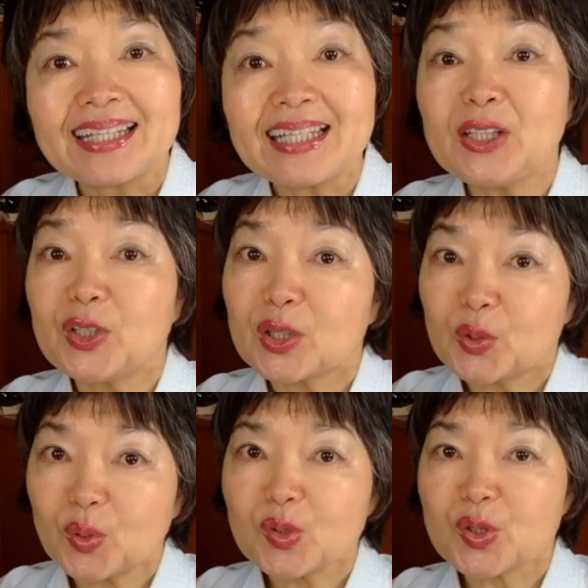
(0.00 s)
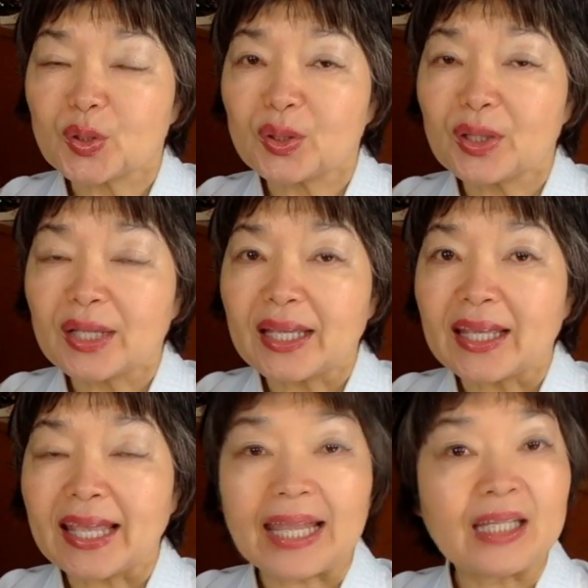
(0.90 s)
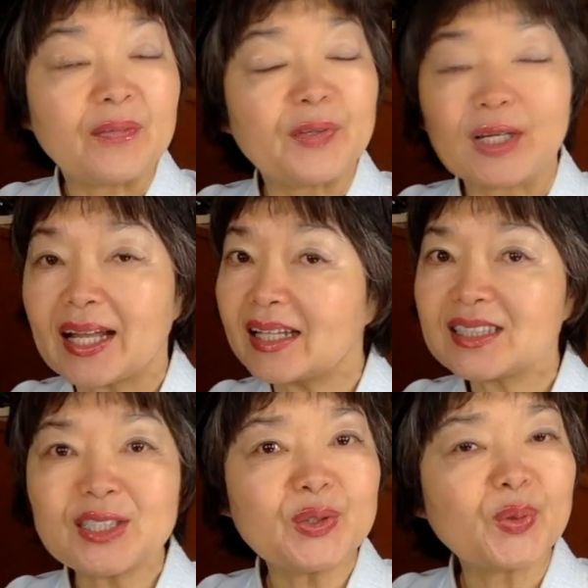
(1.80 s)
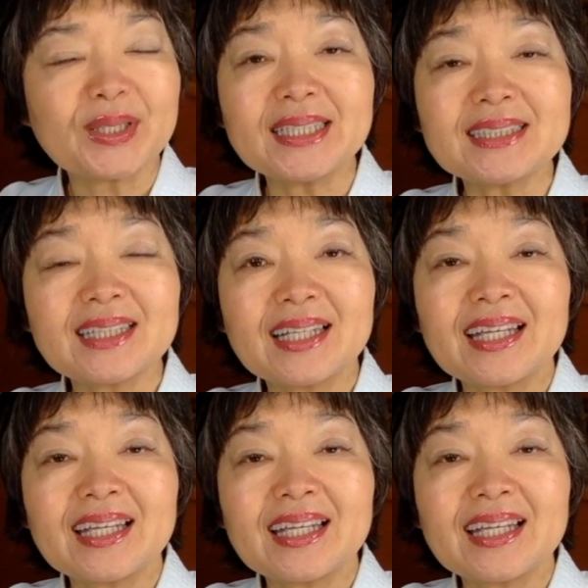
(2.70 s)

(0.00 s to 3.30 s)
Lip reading: in your dojo, and if you're not Shintoist,